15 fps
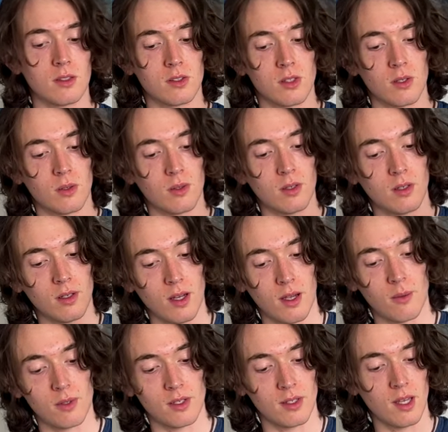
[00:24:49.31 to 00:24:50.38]
So I
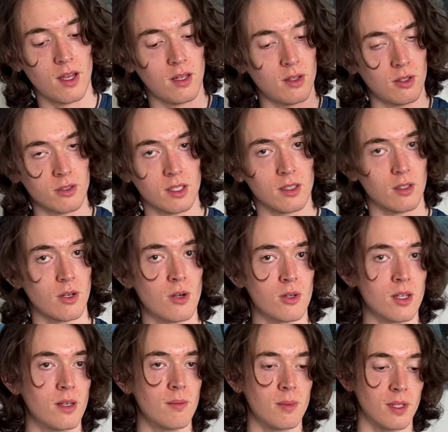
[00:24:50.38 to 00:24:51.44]
went to that, looked at the
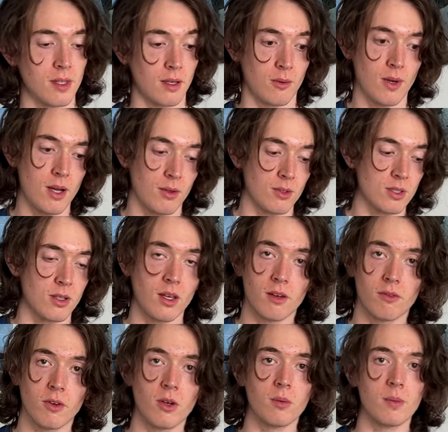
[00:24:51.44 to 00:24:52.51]
Hoka, being like, wow, there's a lot of
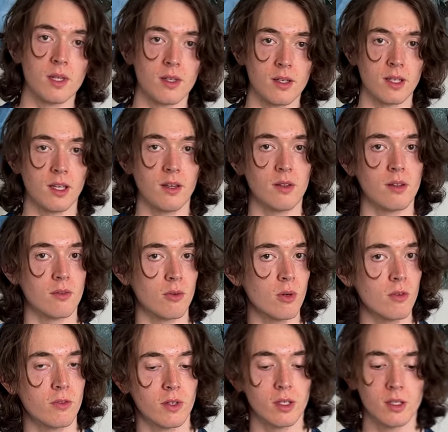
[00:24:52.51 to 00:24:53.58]
foam in the heel and the
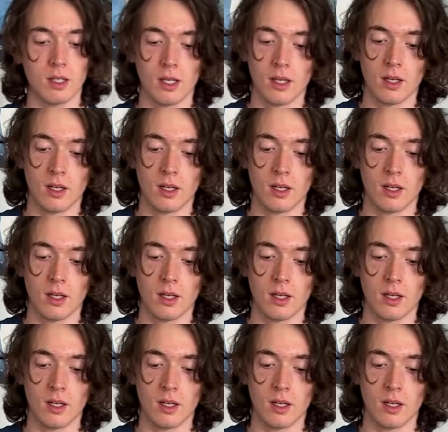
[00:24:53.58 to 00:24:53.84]
forefoot,